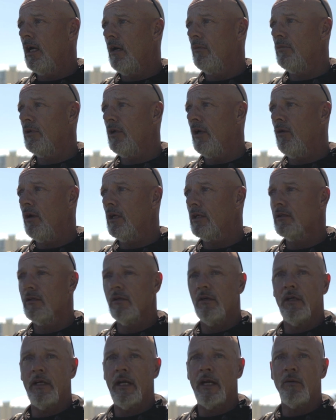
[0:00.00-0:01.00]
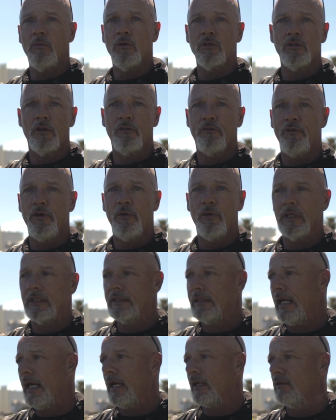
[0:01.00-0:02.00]
You know what? An animal's not free when it's
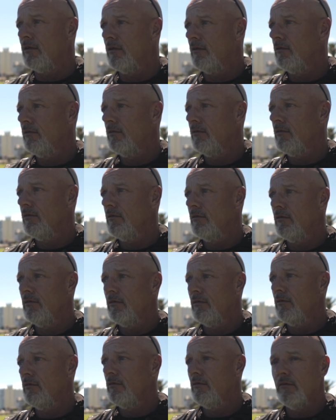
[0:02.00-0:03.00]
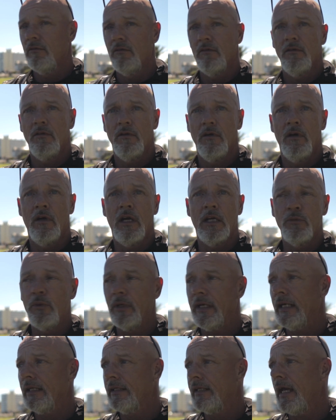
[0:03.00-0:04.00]
tagged. All right, we're
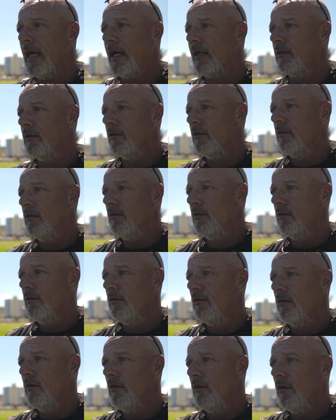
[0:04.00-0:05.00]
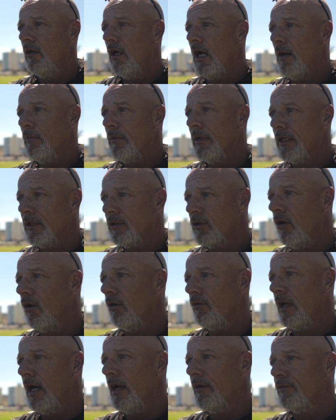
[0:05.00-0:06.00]
getting tagged. I'm getting
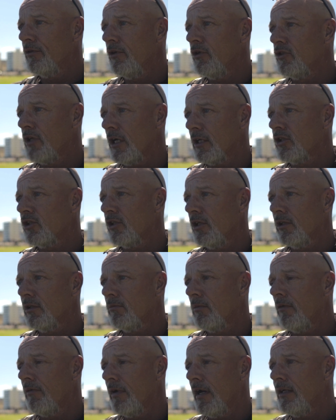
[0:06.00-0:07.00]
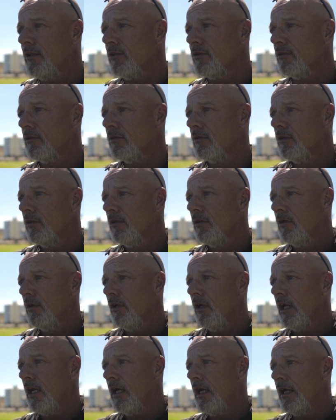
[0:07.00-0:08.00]
told I have to inject shit into my veins,
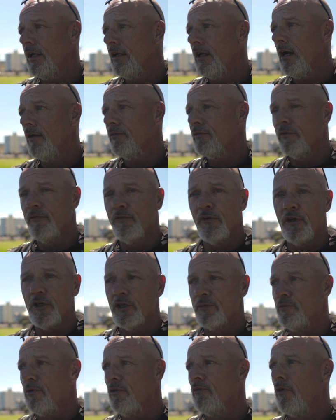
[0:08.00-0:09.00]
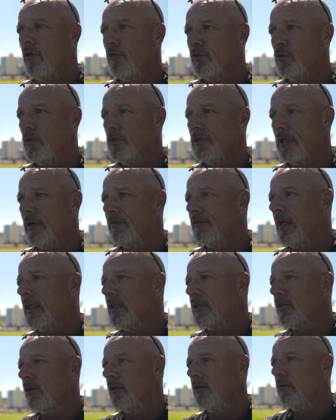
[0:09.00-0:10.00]
and I have to furnish proof afterwards that I've
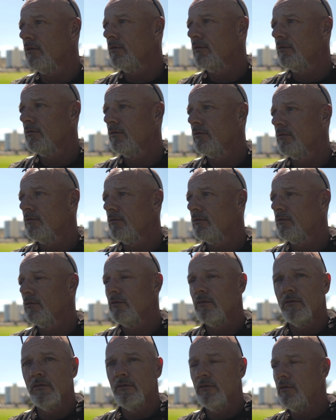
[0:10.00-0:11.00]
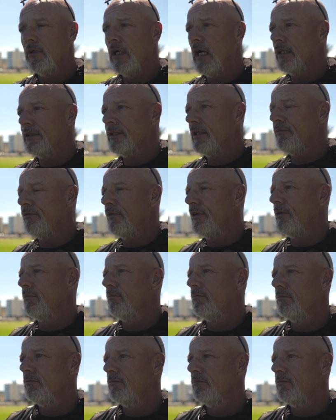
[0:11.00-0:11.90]
done so. How's that freedom?